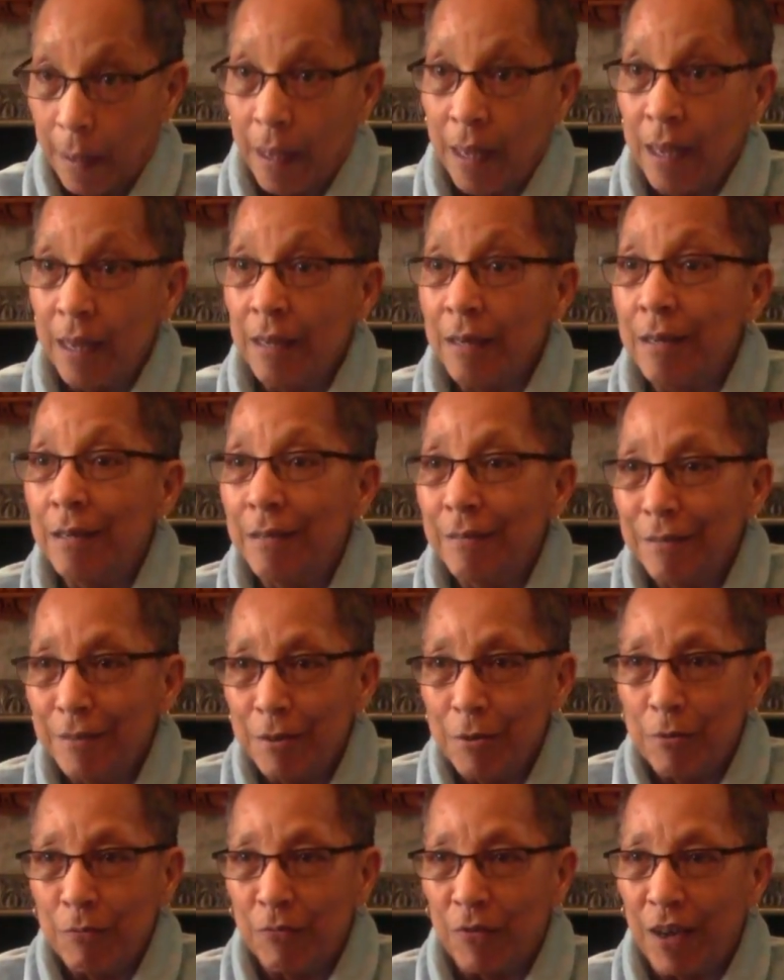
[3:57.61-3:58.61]
and
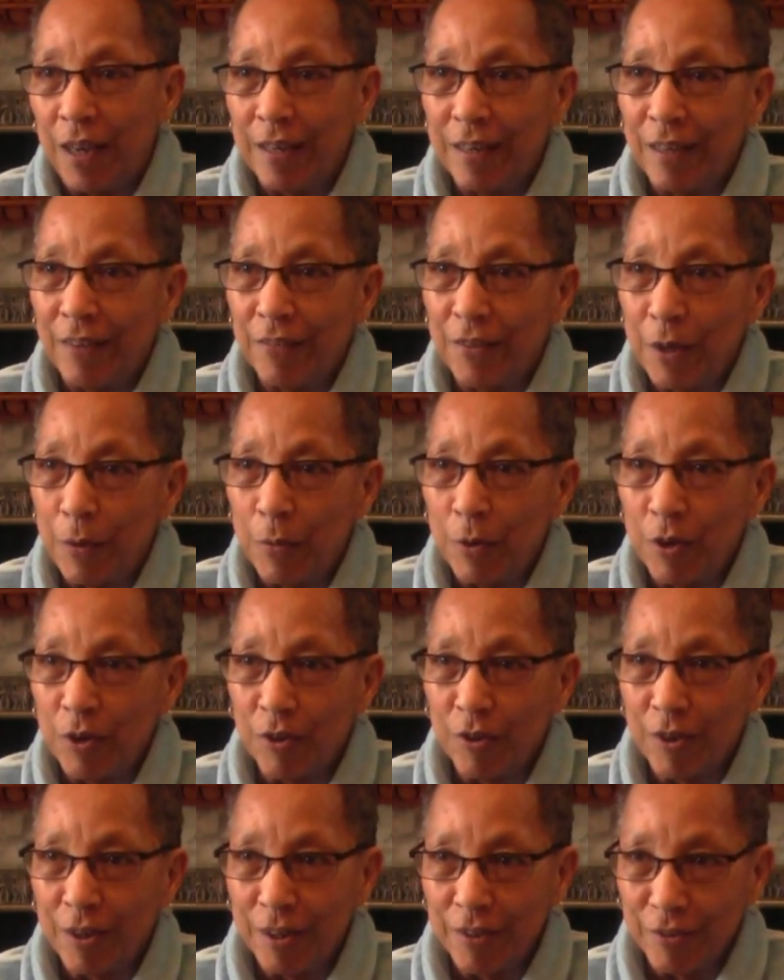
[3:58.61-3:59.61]
you'd find out they were
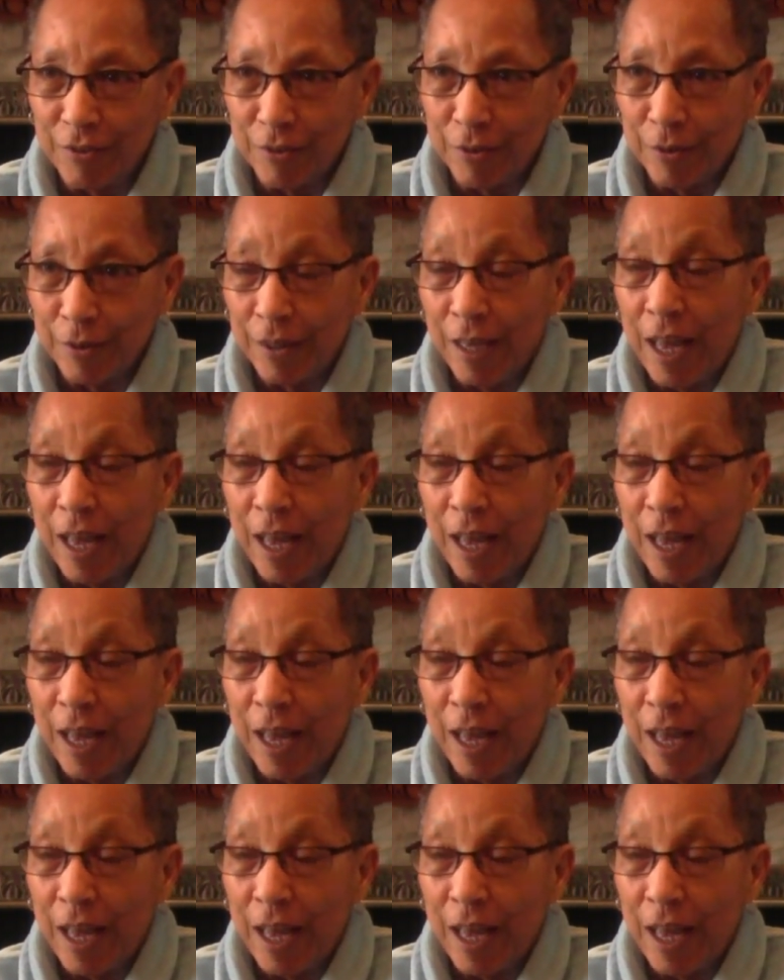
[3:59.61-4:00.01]
your cousin.